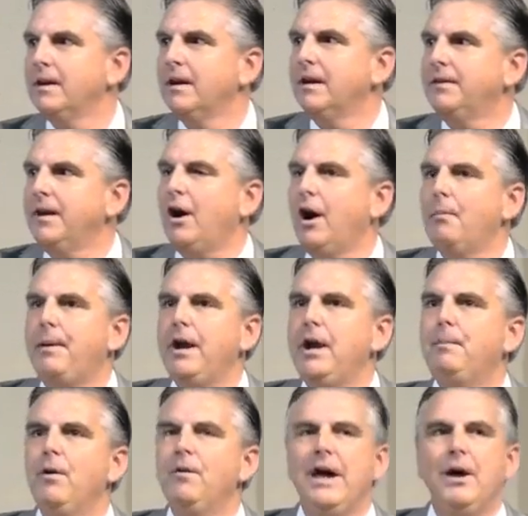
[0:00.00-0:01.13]
there are
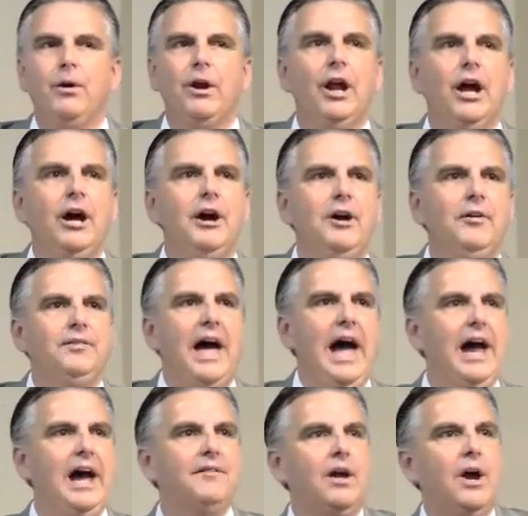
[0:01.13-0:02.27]
people that would love to
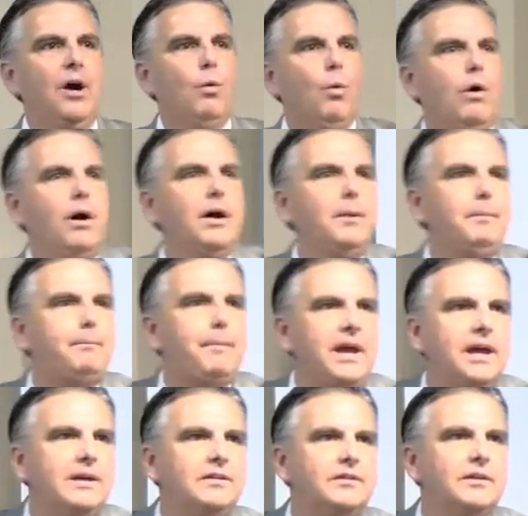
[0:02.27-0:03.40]
have one
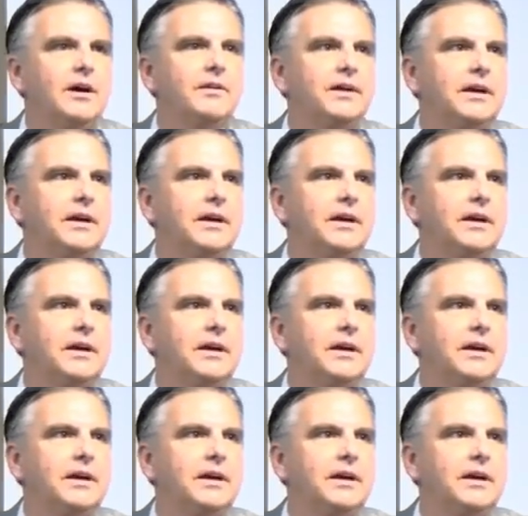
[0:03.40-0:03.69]
piece of it.